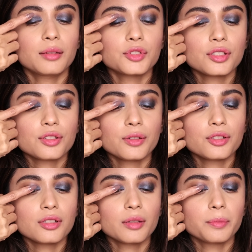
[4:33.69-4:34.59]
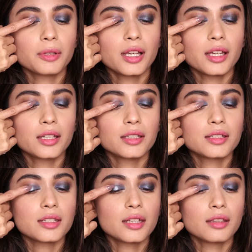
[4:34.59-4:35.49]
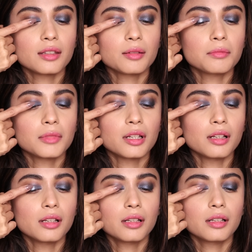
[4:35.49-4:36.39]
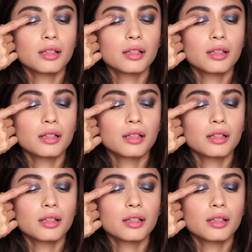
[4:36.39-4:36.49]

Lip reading: I'm just going to apply it in the middle.